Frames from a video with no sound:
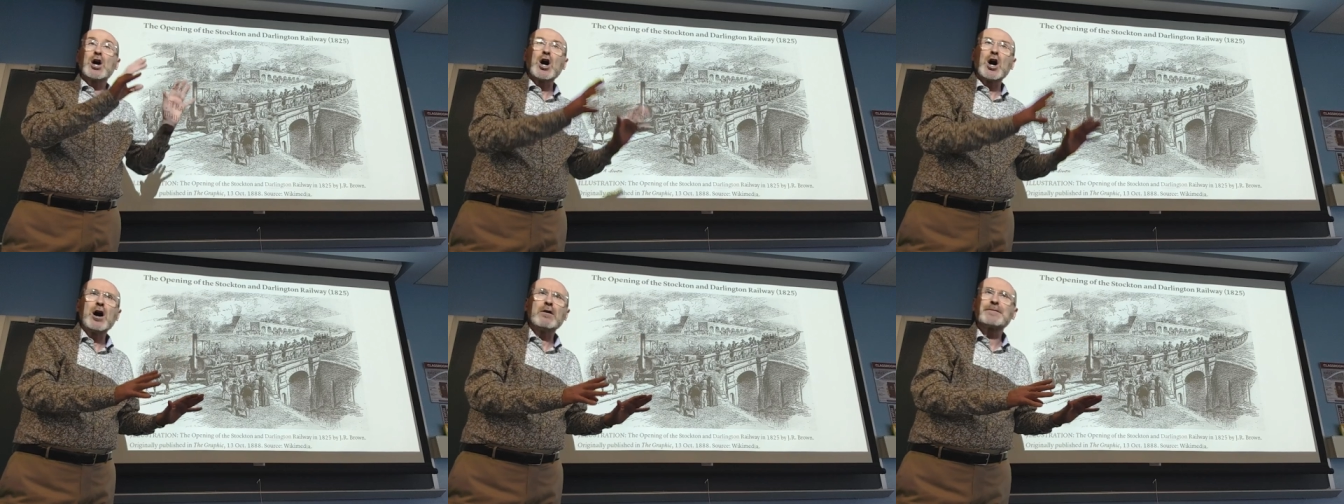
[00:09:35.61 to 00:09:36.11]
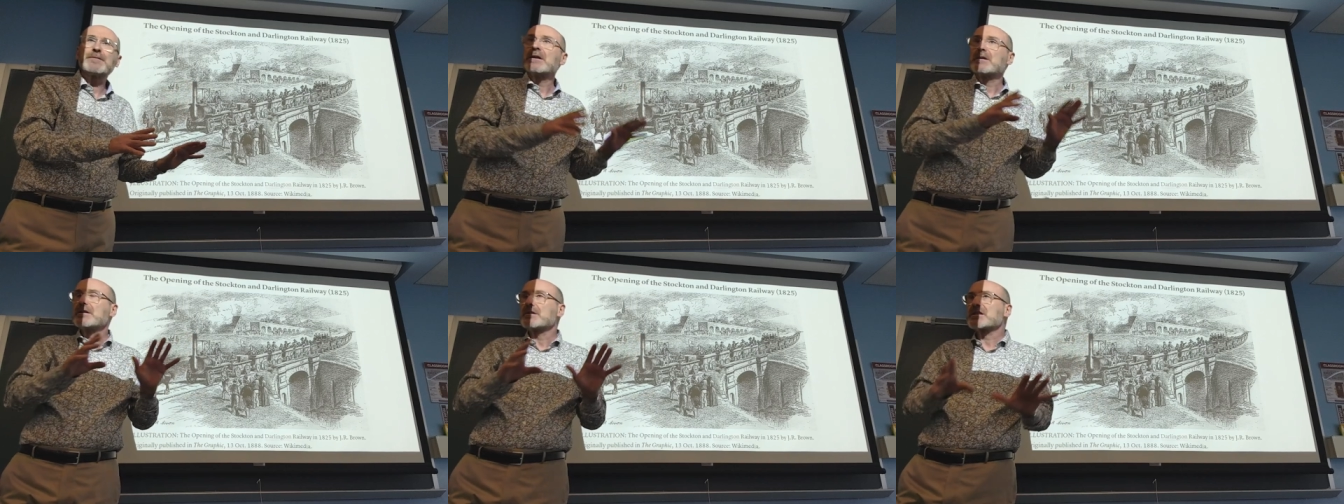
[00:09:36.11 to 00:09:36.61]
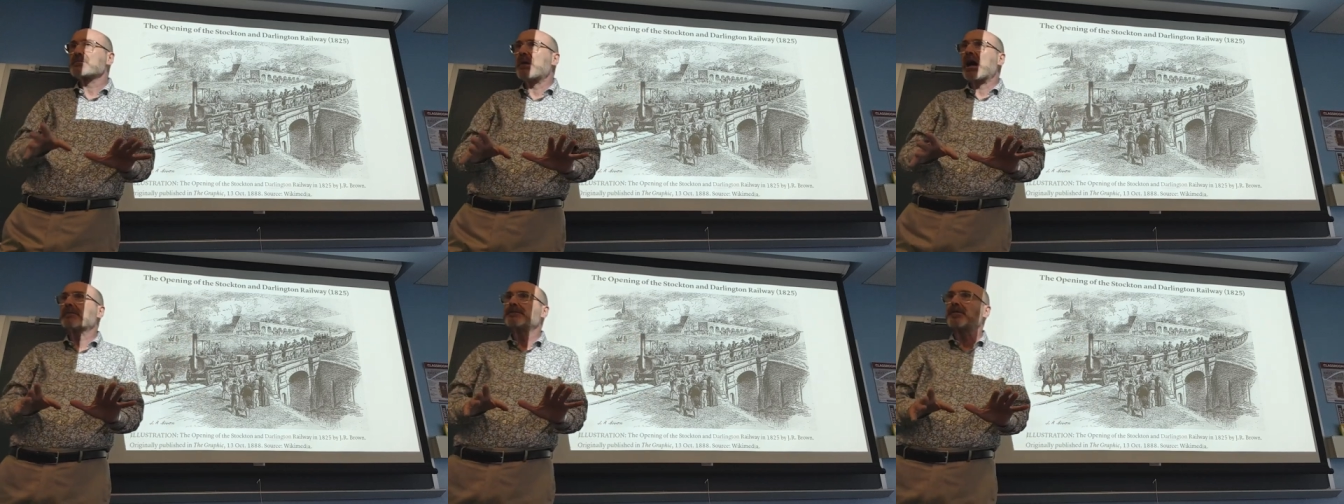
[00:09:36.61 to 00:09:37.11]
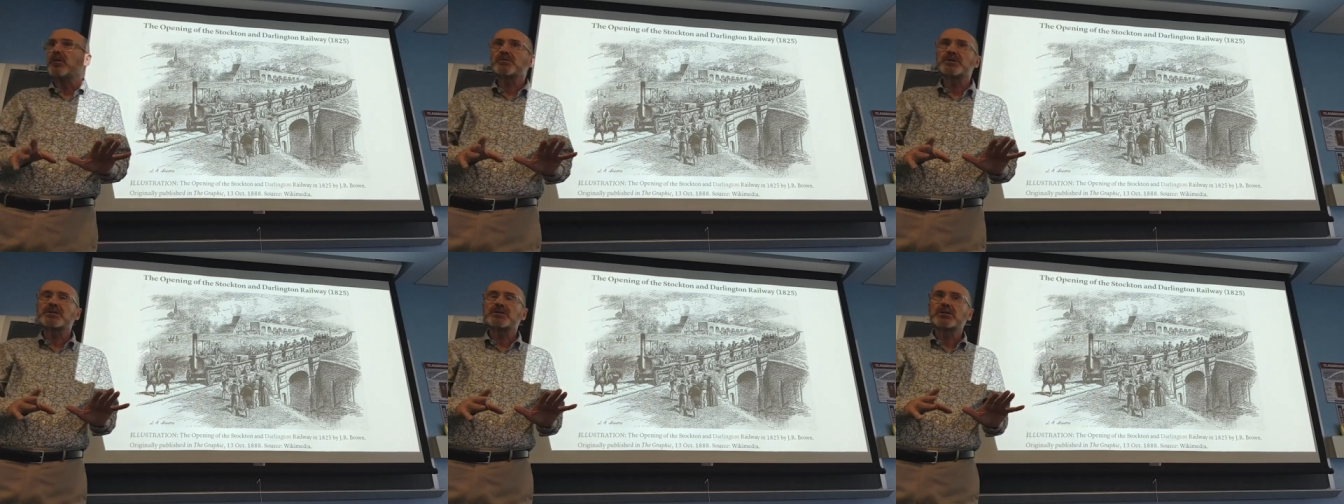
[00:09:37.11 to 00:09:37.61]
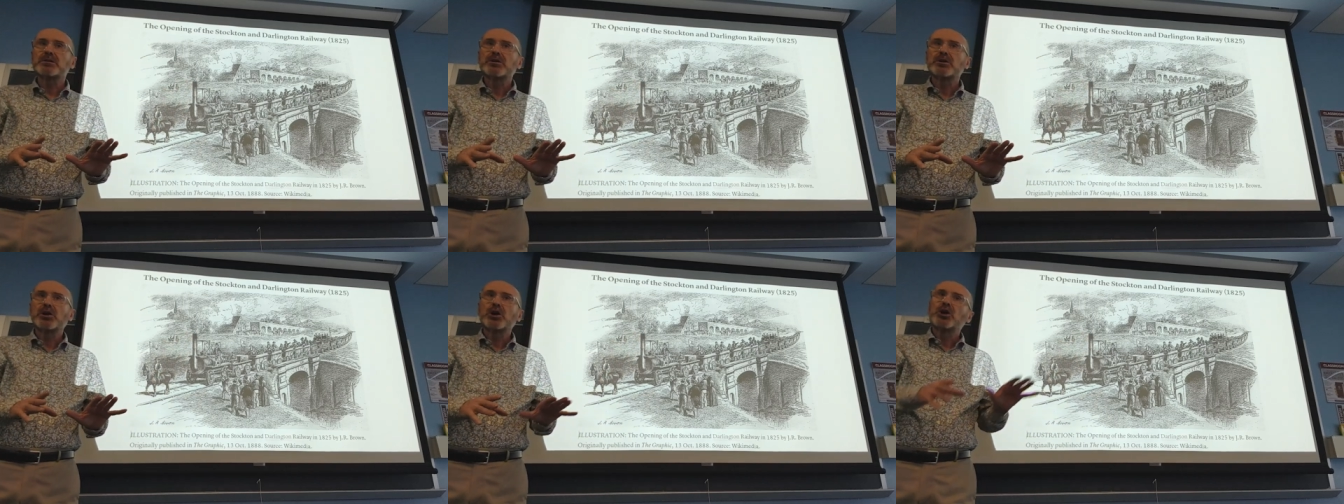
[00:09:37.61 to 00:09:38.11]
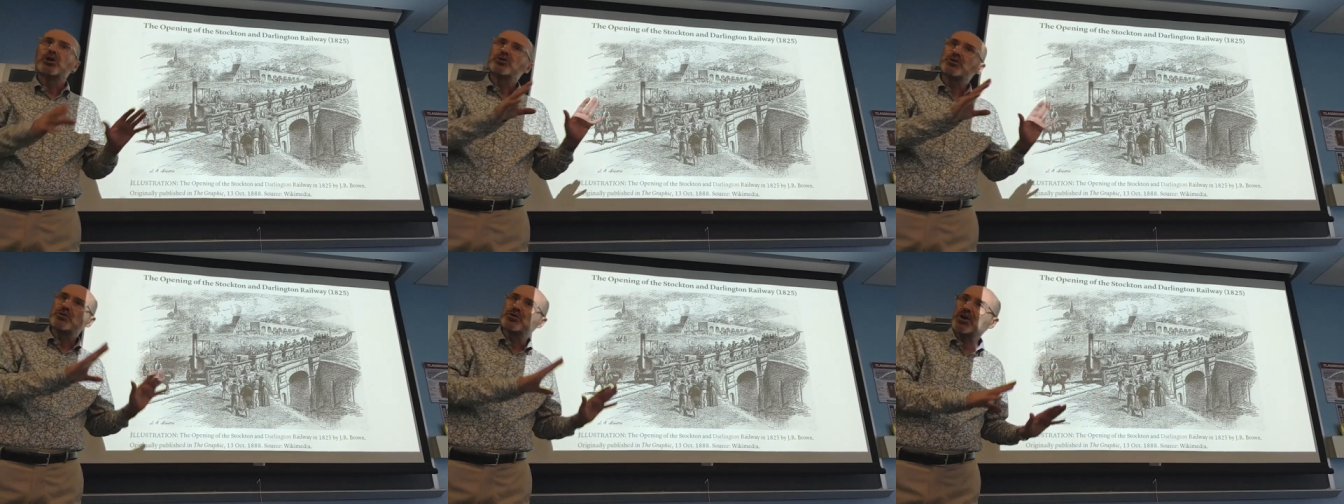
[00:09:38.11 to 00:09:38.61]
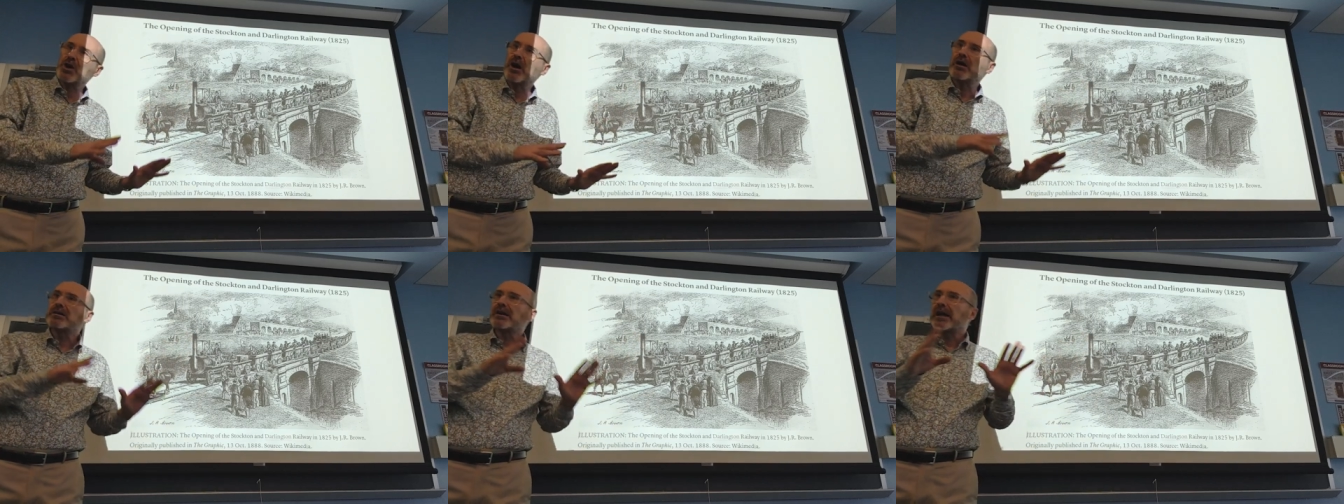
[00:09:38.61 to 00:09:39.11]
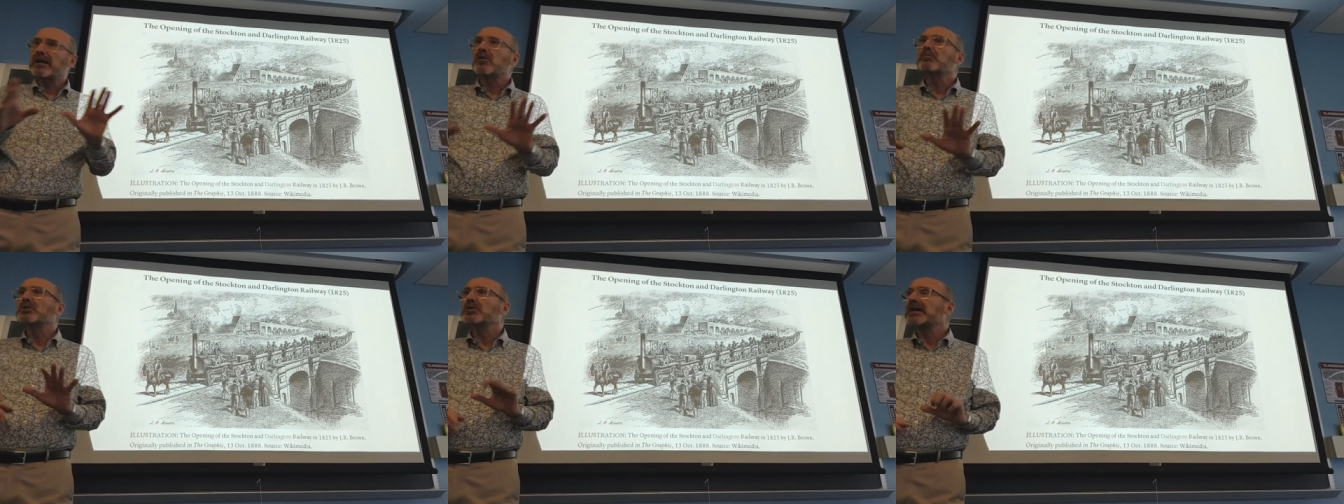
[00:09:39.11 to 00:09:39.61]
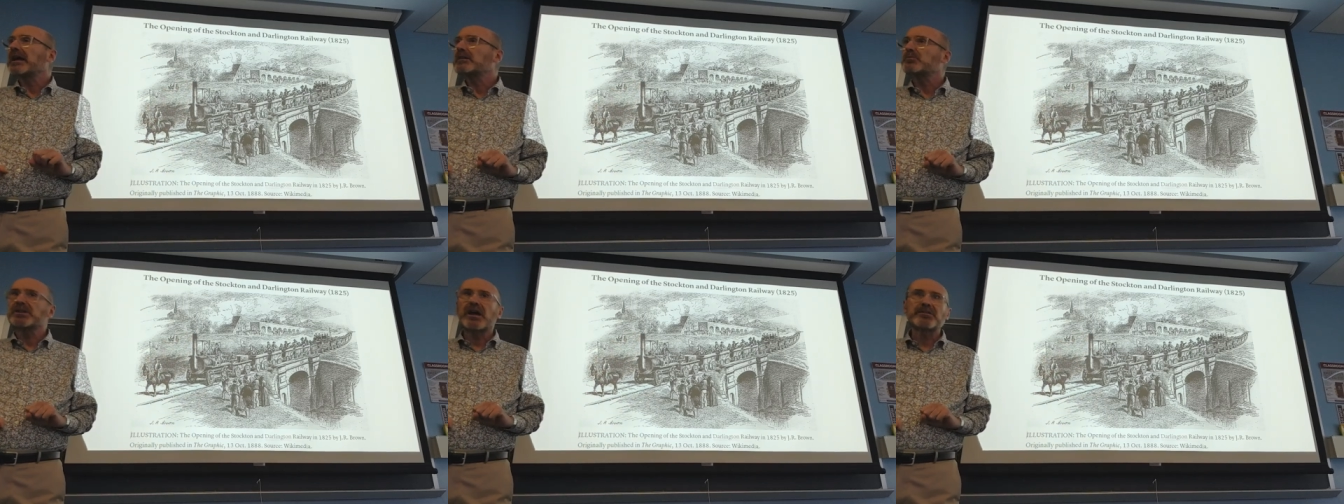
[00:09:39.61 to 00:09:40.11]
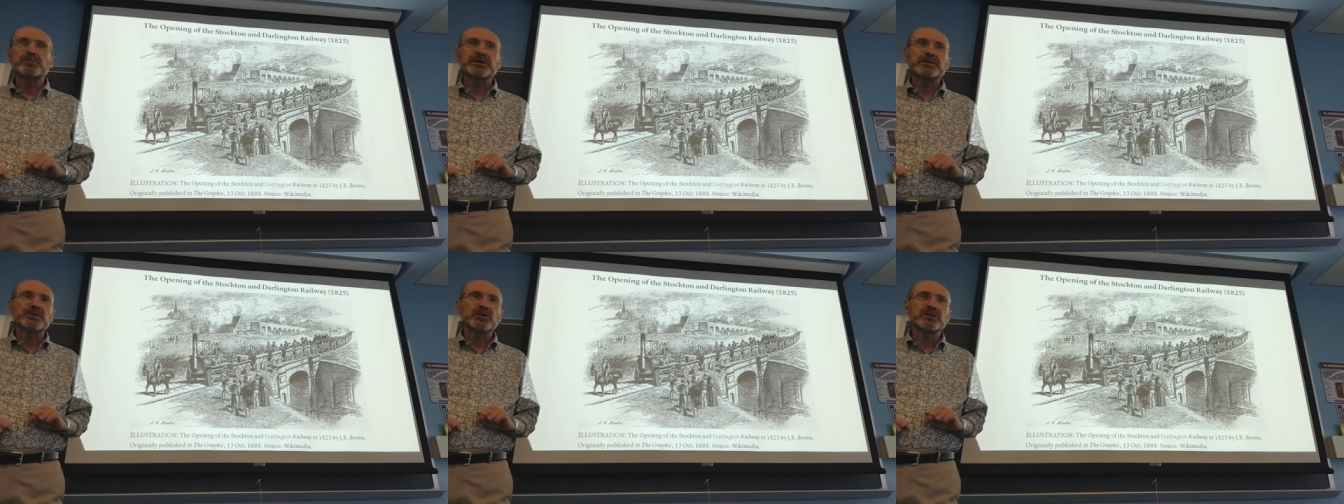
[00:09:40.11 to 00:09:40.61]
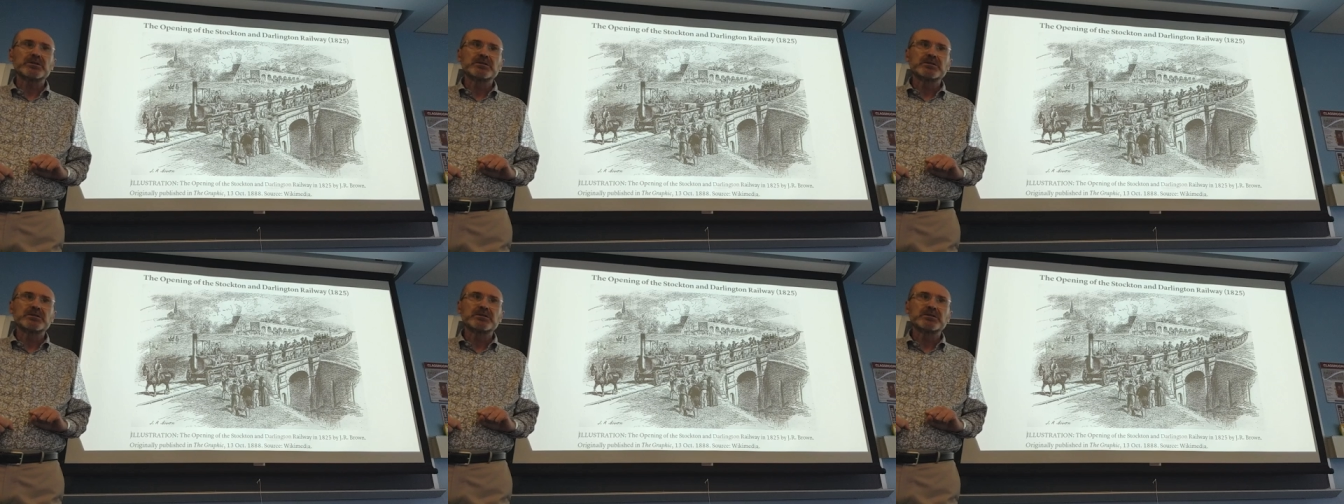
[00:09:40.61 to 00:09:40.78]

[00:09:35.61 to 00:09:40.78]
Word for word: of smartphones to talk and communicate with other people?